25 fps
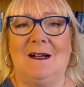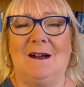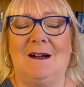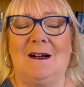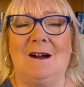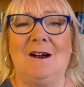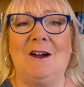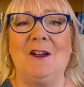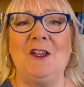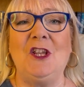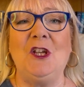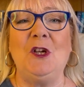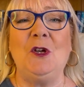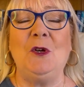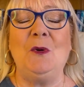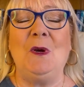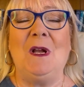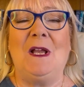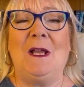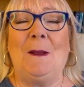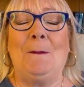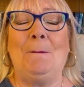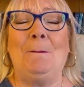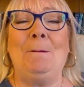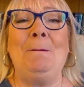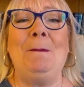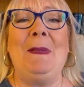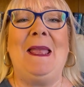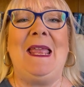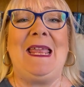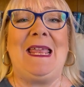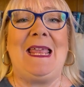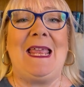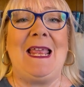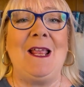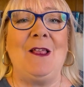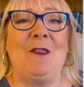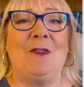Are you
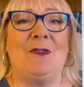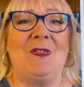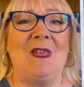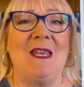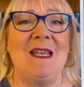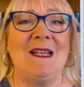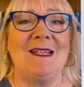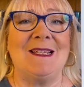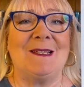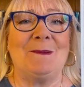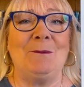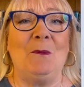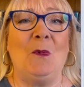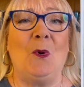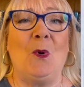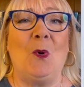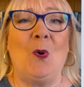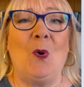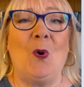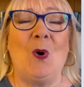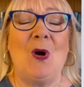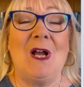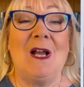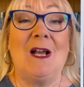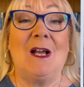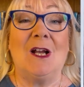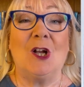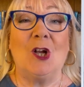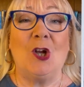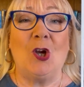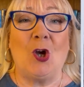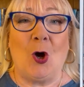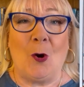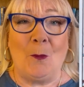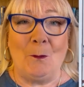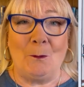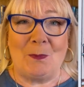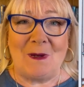making things more
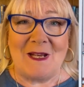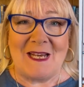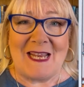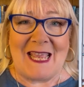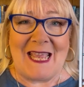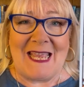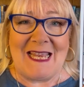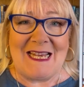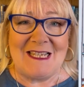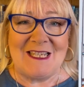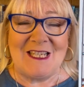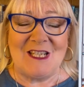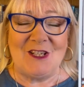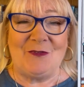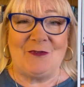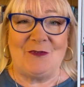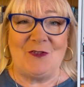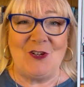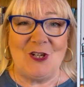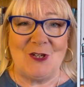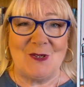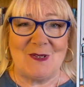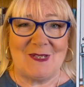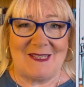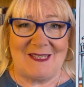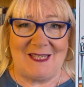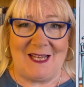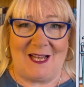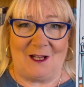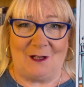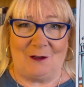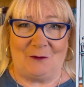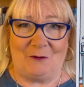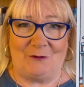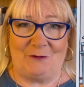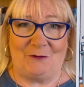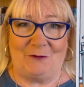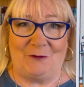complicated for
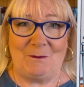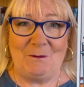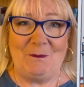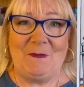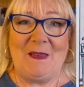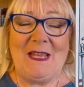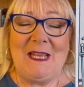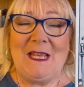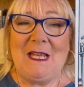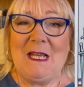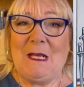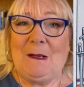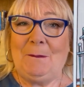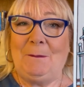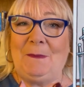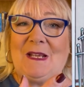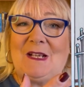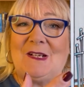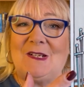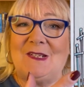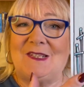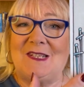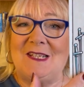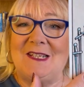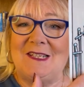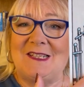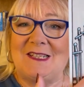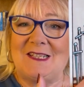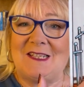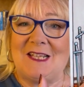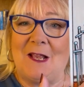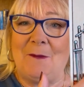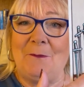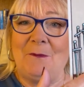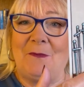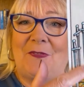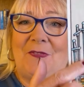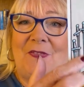yourself? Because there's
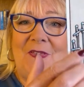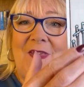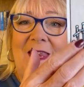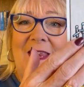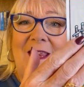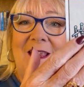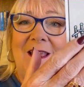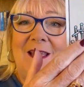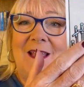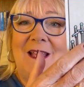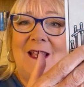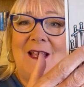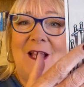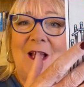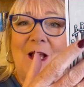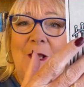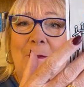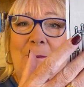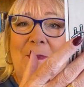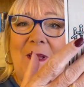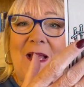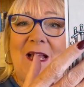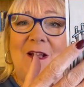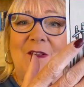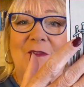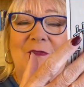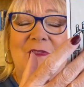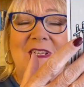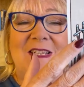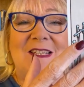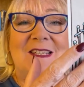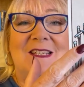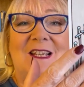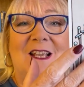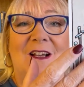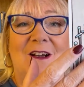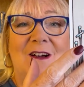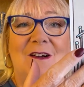something about
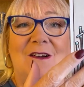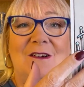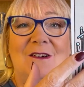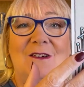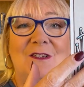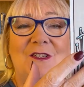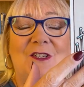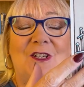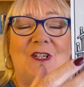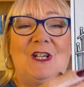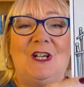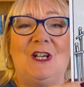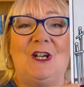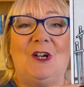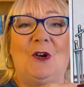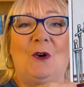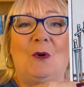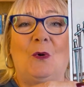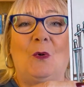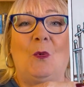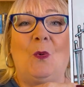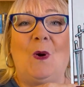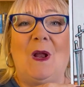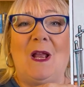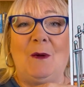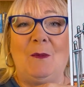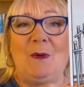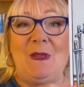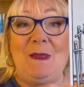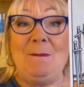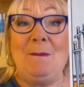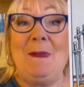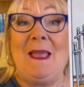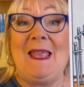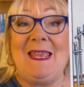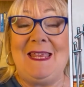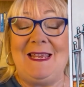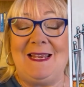this card where we
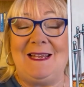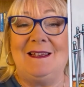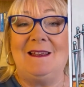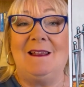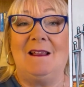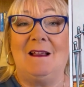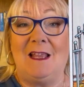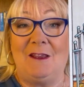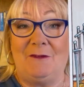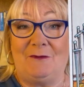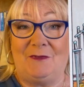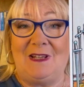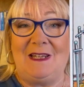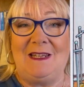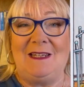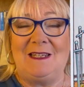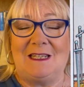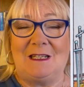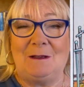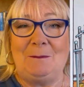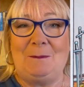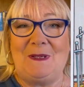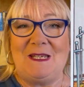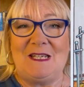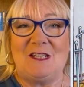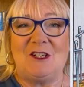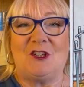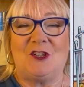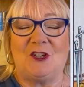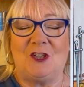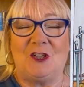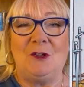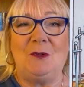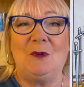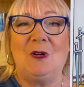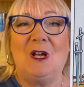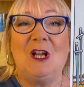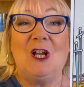make life a little bit
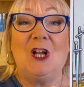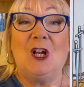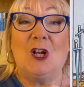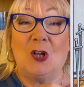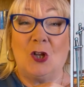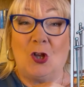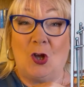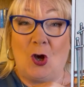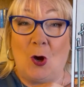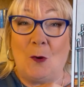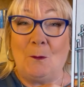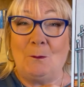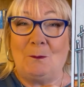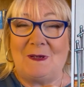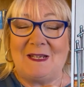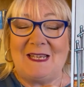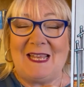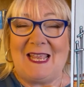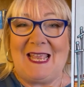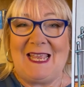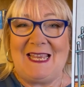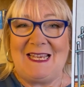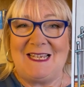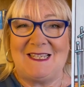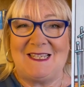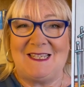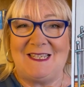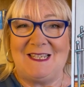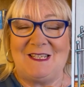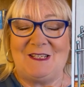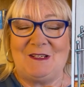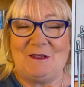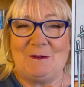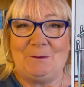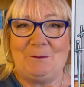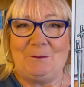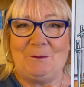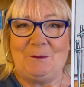too
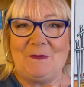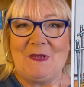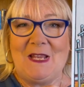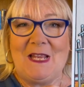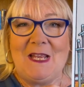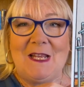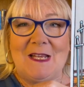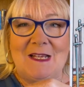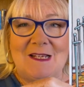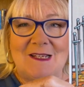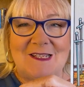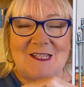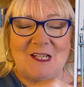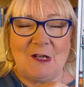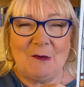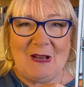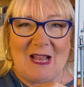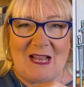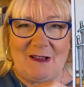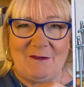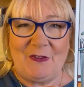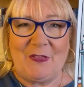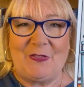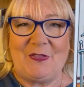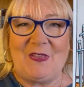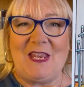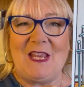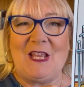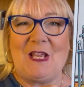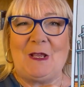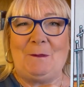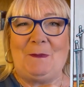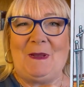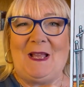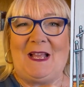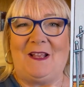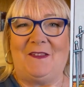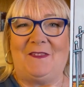complicated. So have a think
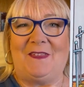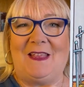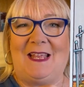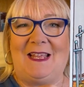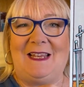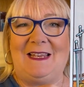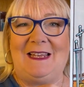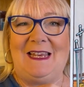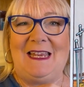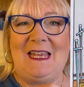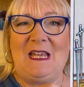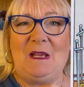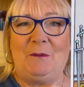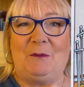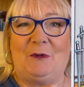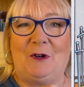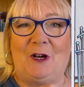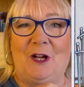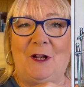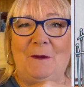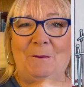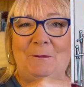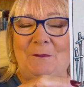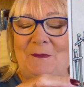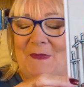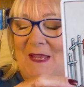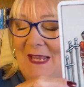about that, Libra.